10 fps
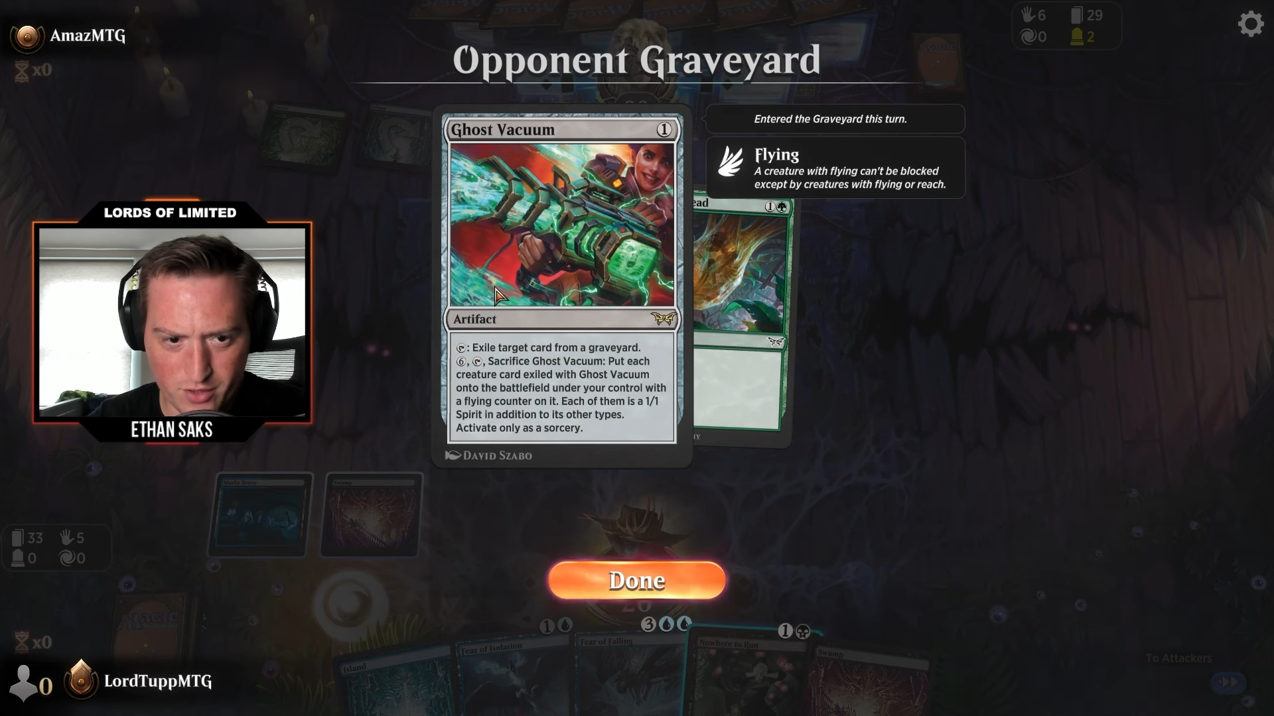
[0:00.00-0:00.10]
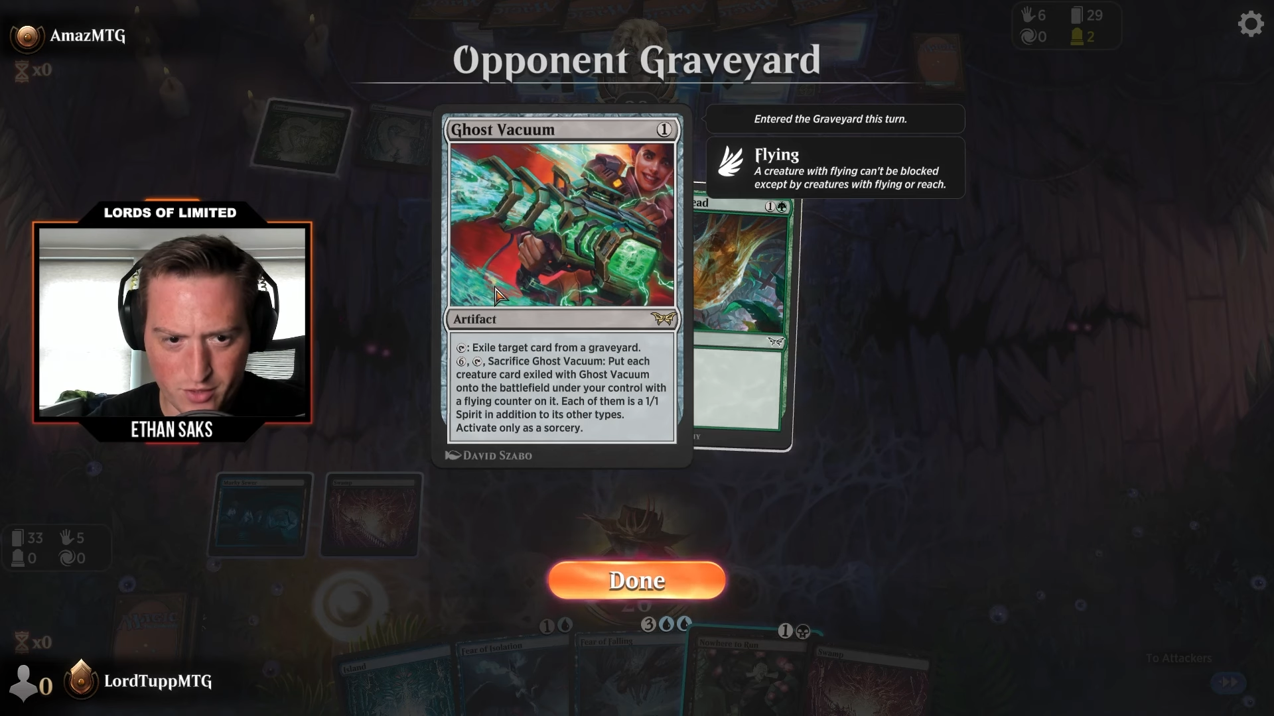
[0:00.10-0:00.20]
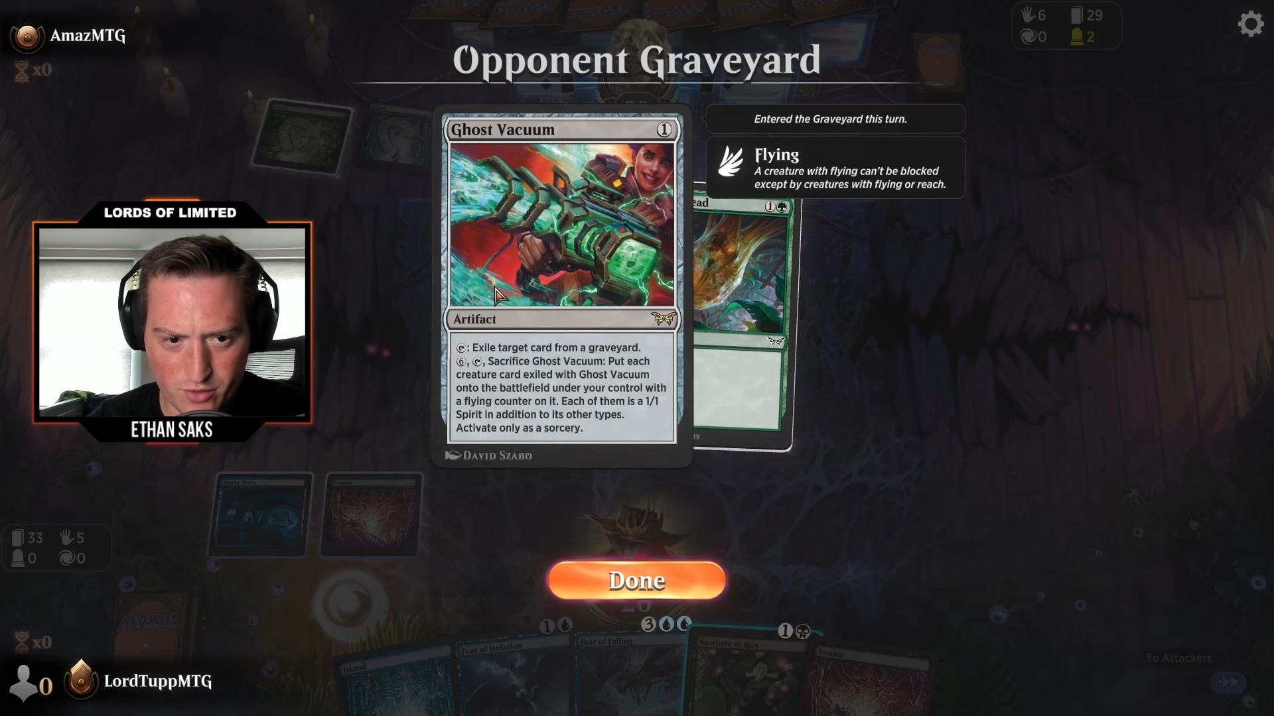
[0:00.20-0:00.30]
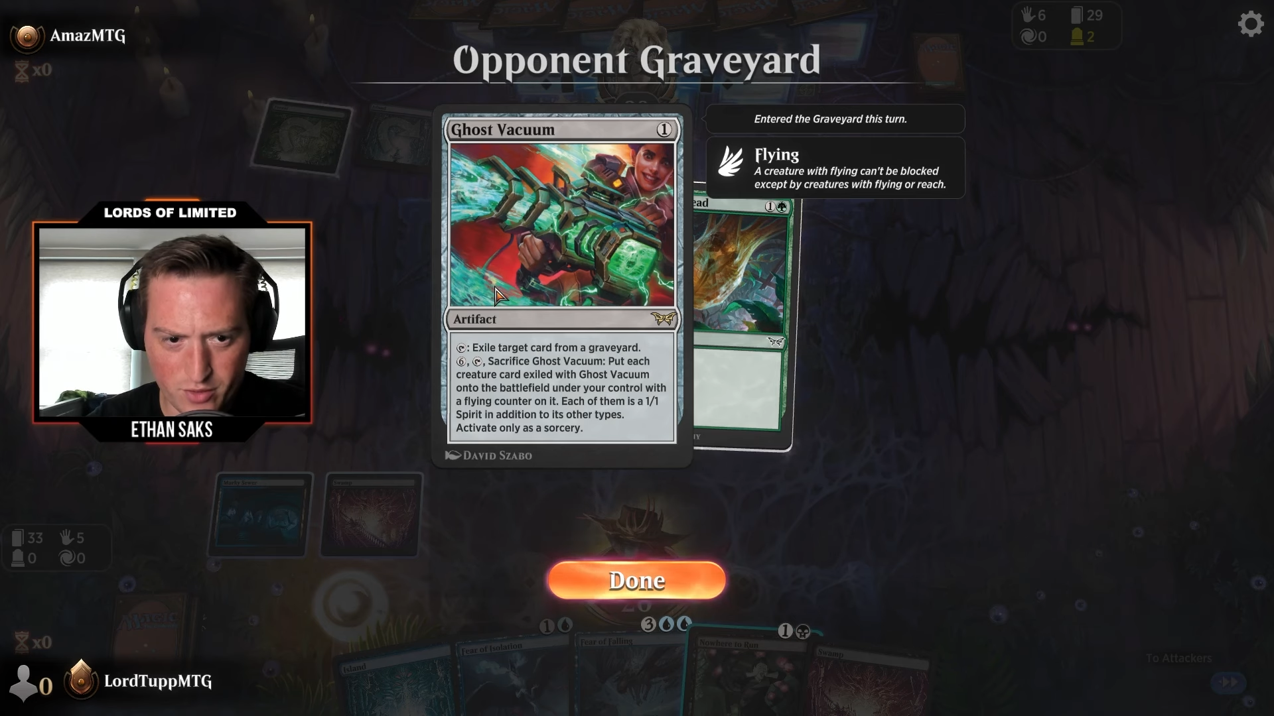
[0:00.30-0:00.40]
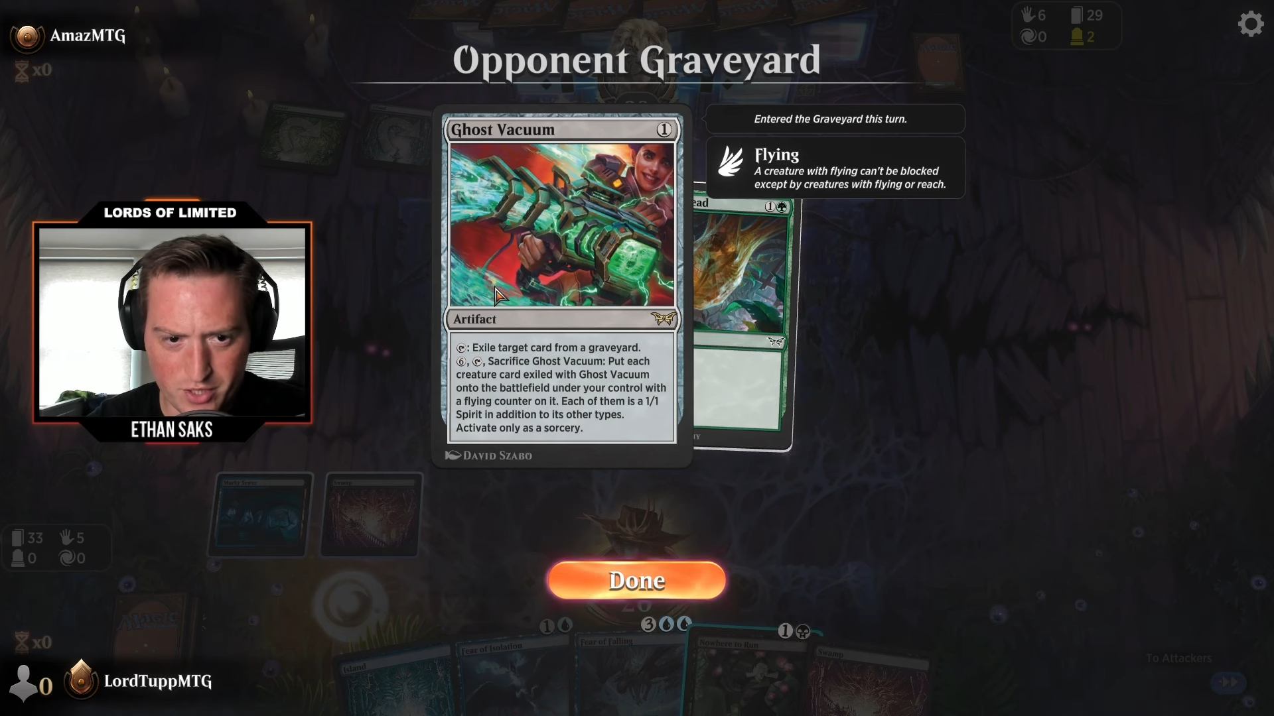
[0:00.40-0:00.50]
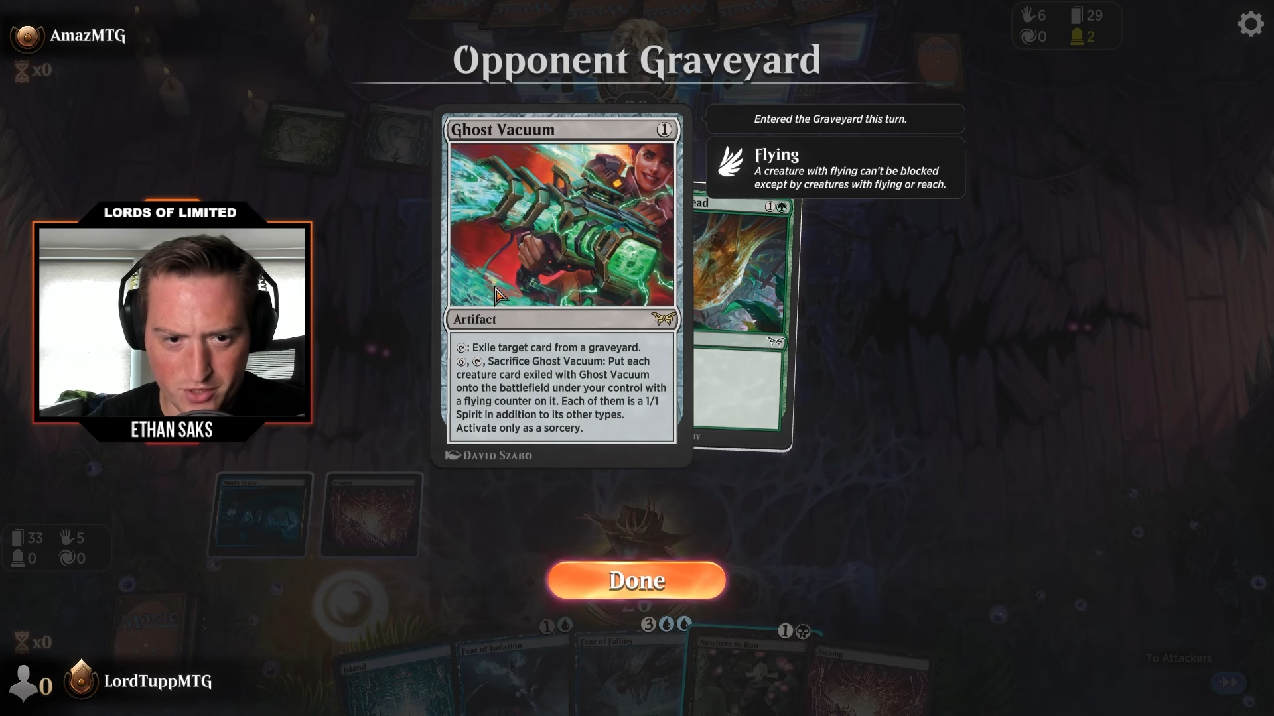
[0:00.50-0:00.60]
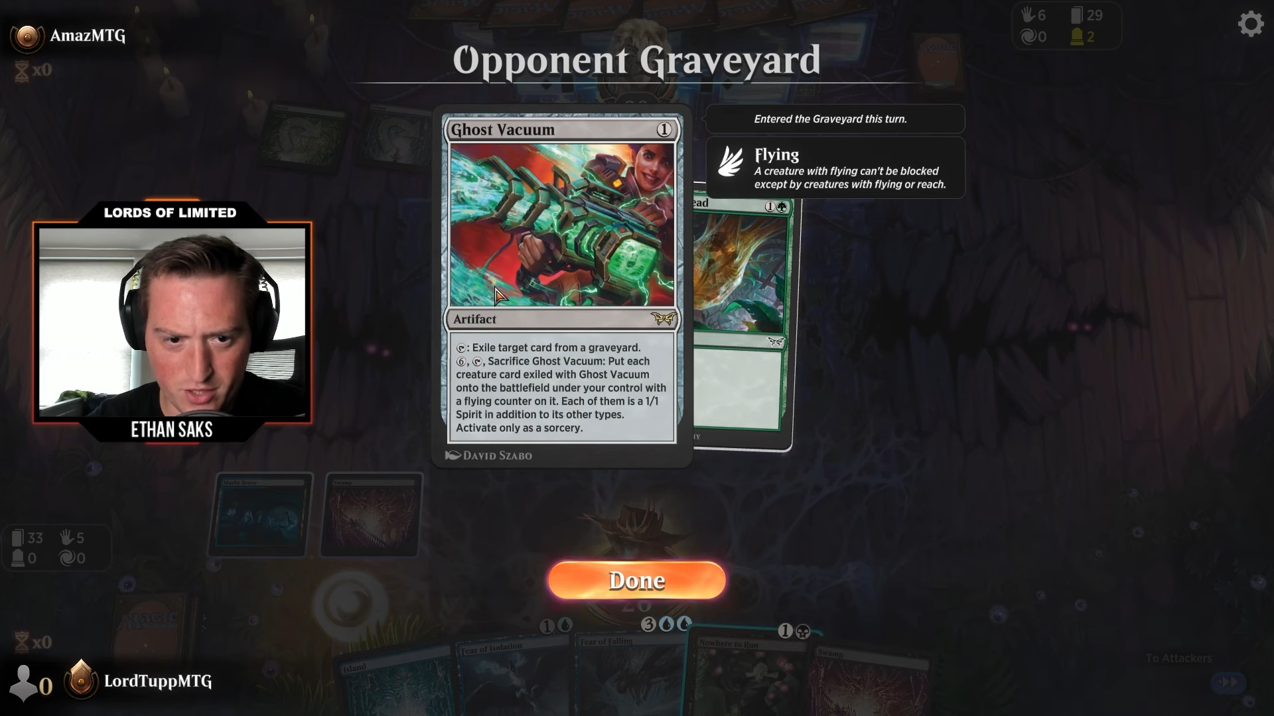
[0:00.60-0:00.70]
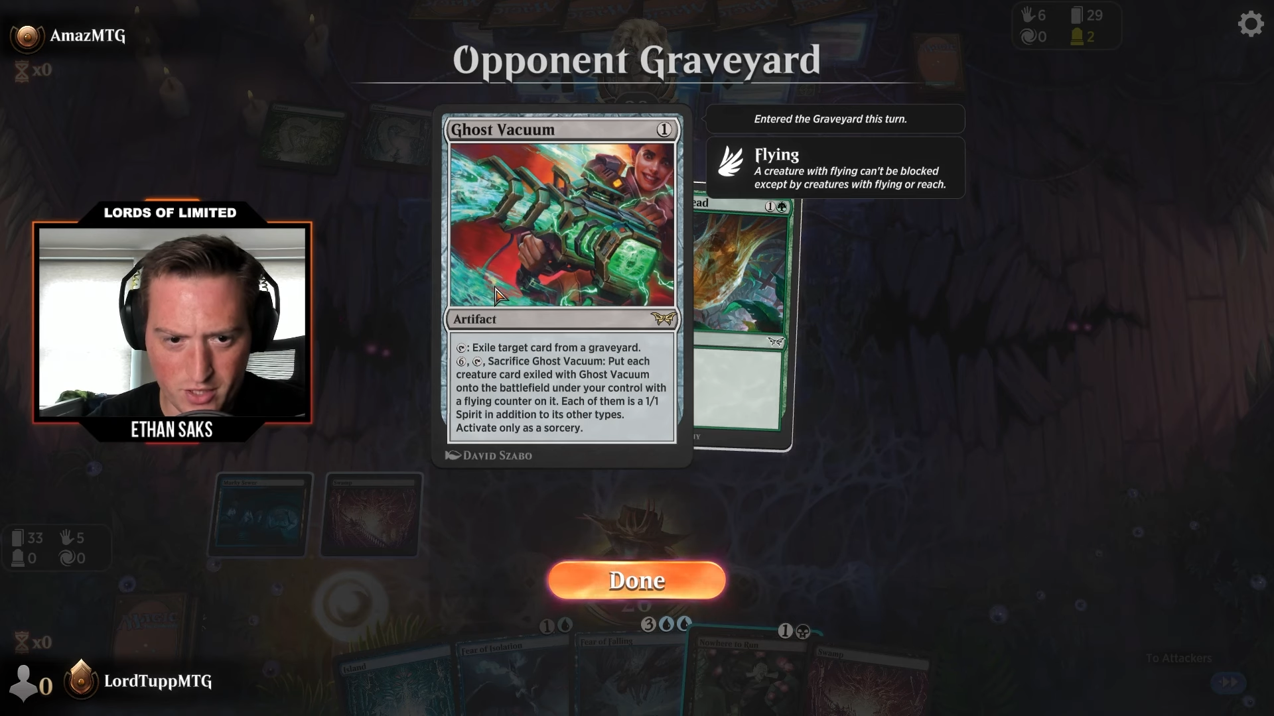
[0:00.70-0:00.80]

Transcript: creature card